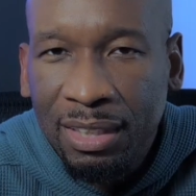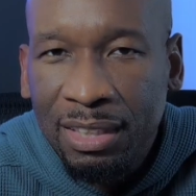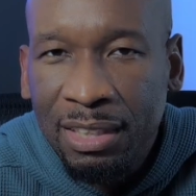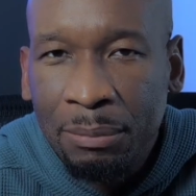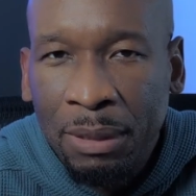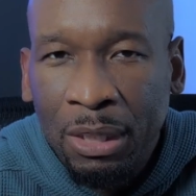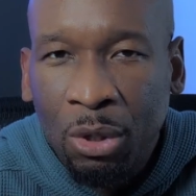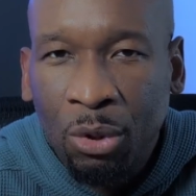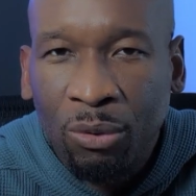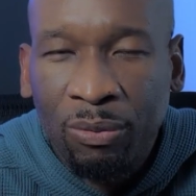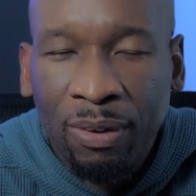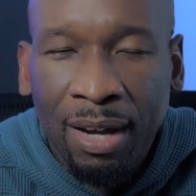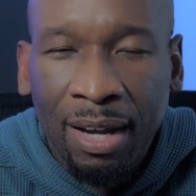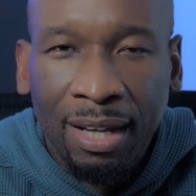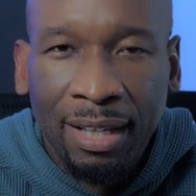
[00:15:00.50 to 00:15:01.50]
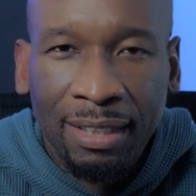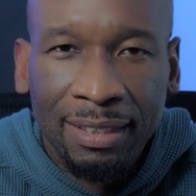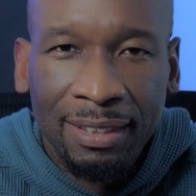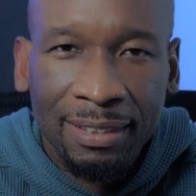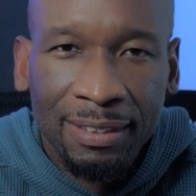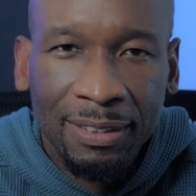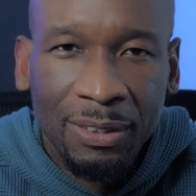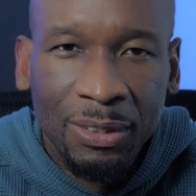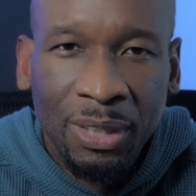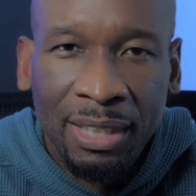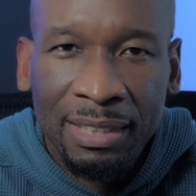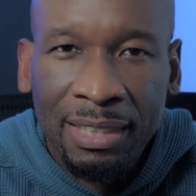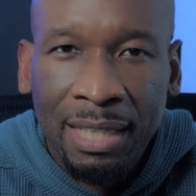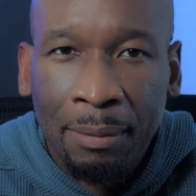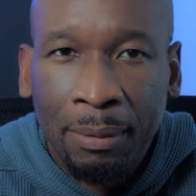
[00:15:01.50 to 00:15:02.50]
to be notified the
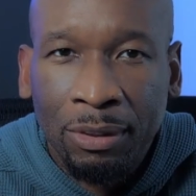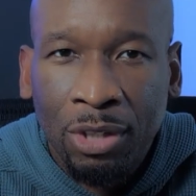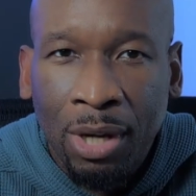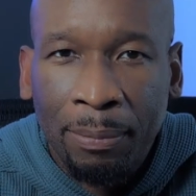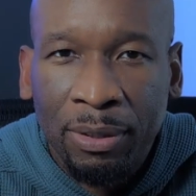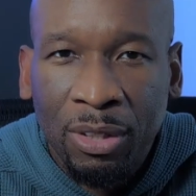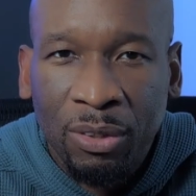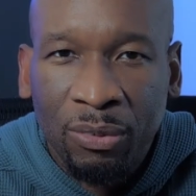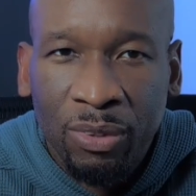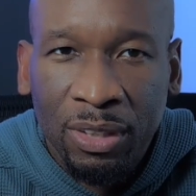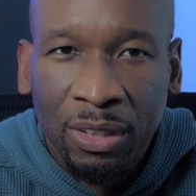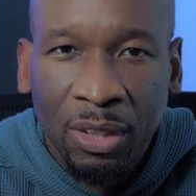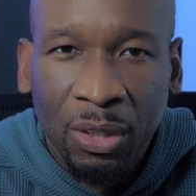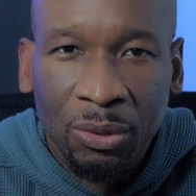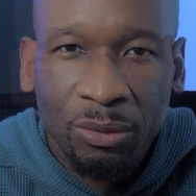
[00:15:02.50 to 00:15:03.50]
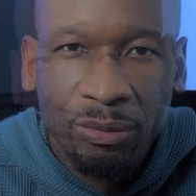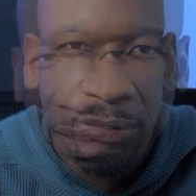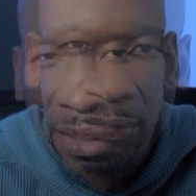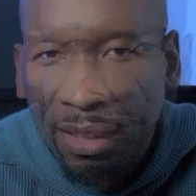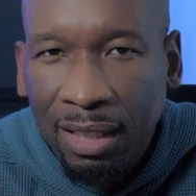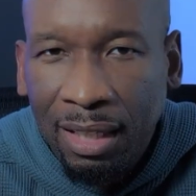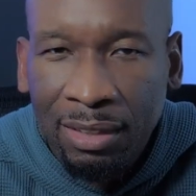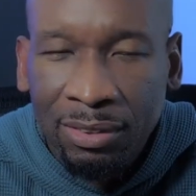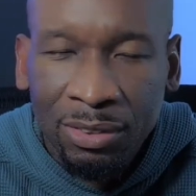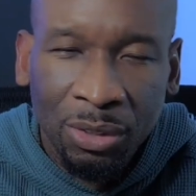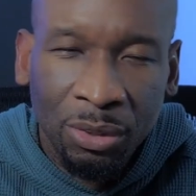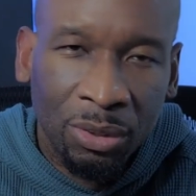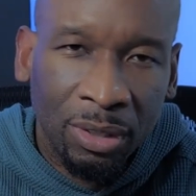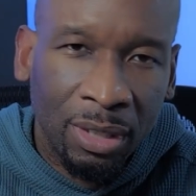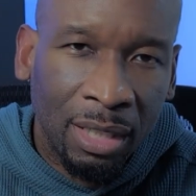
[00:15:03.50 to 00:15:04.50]
next time I drop another video. I'll see
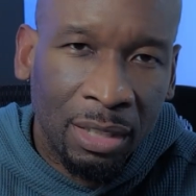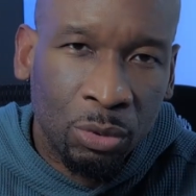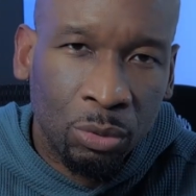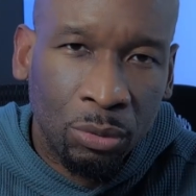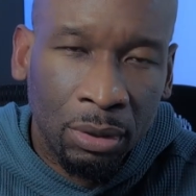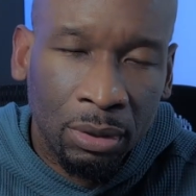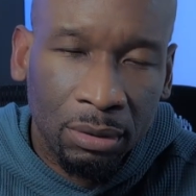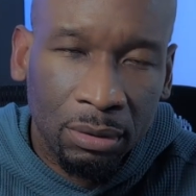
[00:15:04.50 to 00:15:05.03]
you in the next one.